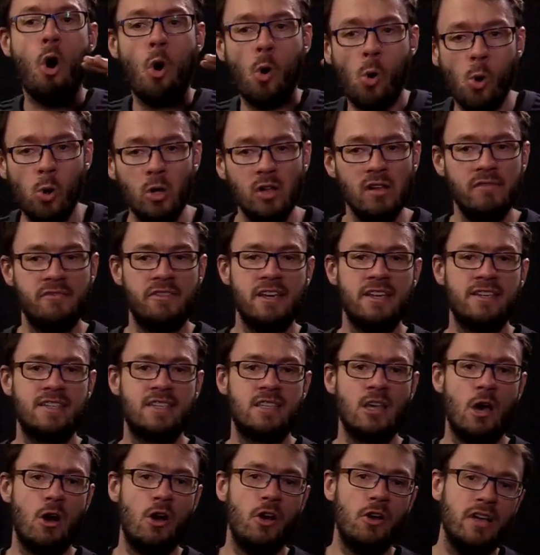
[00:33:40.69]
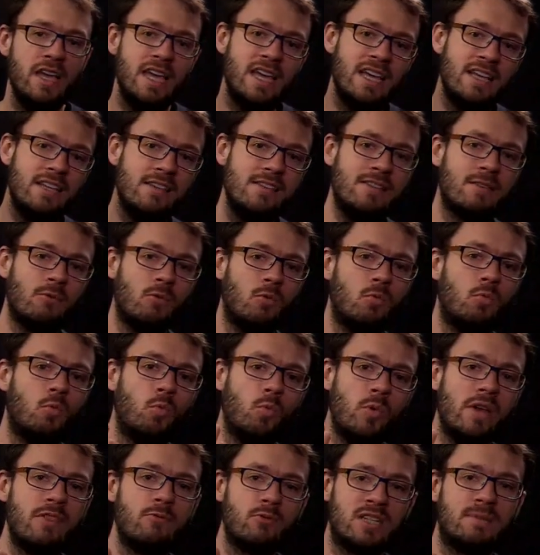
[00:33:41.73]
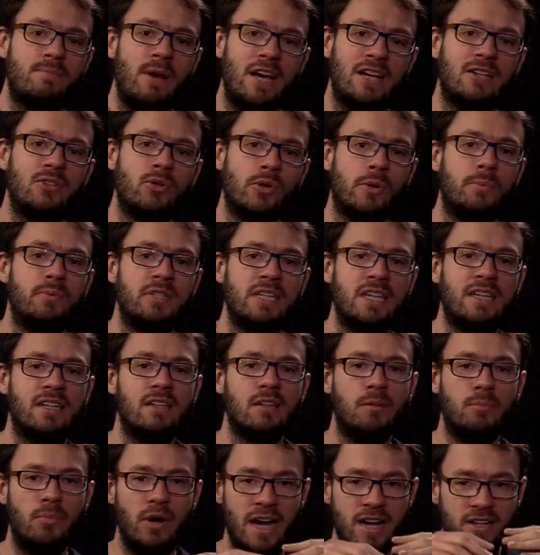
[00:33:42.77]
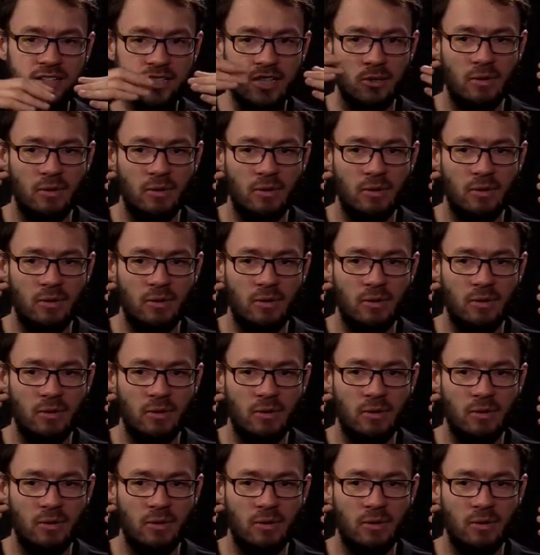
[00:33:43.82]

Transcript: All of this, though, is with respect to a particular branch,